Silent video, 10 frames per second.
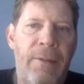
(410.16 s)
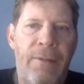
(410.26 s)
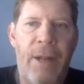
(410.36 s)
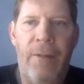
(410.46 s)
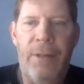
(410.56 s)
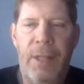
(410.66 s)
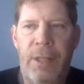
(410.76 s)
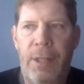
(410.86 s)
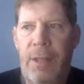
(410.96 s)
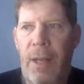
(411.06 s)
five or
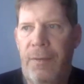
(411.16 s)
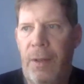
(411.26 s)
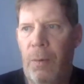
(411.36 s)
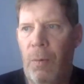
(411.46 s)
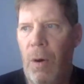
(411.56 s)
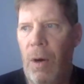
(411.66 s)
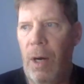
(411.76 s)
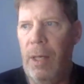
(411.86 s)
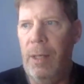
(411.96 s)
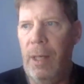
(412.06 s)
six years after the
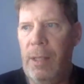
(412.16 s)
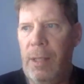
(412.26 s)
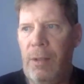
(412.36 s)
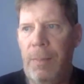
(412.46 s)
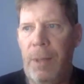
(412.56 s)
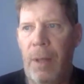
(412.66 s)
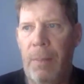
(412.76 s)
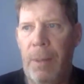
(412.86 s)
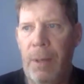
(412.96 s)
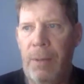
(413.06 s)
war and, and stripped all
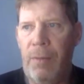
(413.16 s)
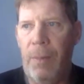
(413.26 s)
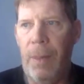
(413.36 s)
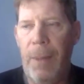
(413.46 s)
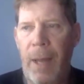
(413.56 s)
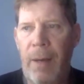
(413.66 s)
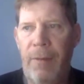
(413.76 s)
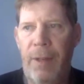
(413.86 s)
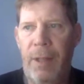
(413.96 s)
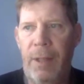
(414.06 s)
the bones from the
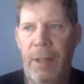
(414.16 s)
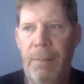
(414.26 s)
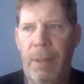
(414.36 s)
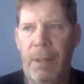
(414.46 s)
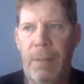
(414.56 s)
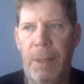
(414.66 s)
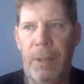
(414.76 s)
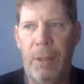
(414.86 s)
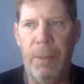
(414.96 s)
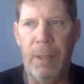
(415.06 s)
battlefield and built
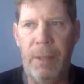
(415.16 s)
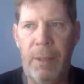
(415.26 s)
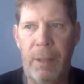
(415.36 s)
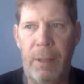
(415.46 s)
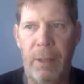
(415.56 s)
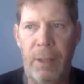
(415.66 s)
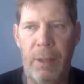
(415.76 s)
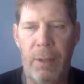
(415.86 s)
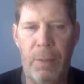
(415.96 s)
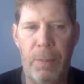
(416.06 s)
special mills to
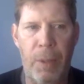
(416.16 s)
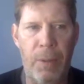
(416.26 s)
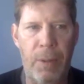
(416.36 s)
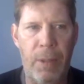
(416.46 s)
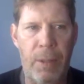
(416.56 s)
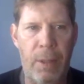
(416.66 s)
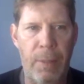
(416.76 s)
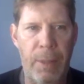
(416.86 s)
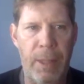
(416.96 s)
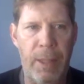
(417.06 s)
crush those bones and turn
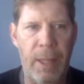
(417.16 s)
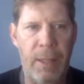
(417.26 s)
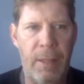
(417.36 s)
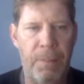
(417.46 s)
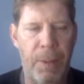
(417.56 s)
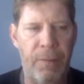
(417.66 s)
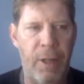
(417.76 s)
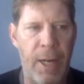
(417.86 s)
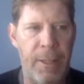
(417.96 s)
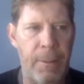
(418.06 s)
them into dust,
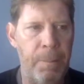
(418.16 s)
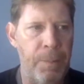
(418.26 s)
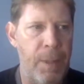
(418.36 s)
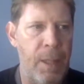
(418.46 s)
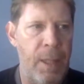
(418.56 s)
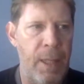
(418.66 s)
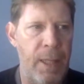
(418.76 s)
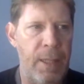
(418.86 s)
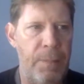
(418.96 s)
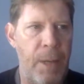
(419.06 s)
pulverize them,
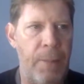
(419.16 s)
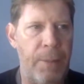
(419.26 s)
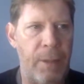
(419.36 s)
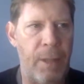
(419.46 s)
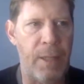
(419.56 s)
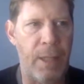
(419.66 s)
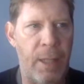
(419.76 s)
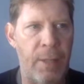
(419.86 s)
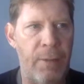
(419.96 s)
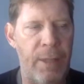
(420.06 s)
and spread them across the
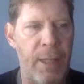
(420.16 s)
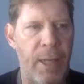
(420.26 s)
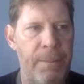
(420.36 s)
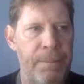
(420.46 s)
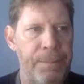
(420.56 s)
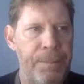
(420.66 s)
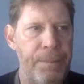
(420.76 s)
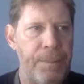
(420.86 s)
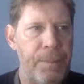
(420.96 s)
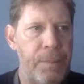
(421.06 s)
countryside.
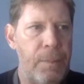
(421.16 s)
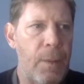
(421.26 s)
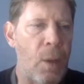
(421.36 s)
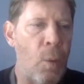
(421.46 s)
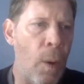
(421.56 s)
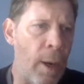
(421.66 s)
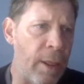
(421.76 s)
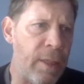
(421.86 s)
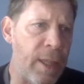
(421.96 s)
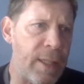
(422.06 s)
One of
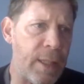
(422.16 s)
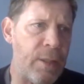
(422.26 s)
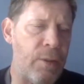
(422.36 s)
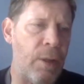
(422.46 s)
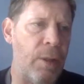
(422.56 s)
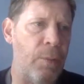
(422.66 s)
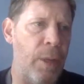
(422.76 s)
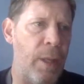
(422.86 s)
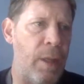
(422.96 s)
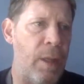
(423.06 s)
the things I struggled
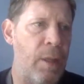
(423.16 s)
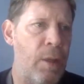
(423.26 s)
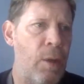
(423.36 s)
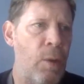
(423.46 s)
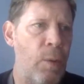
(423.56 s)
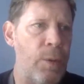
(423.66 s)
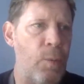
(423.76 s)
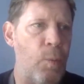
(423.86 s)
with was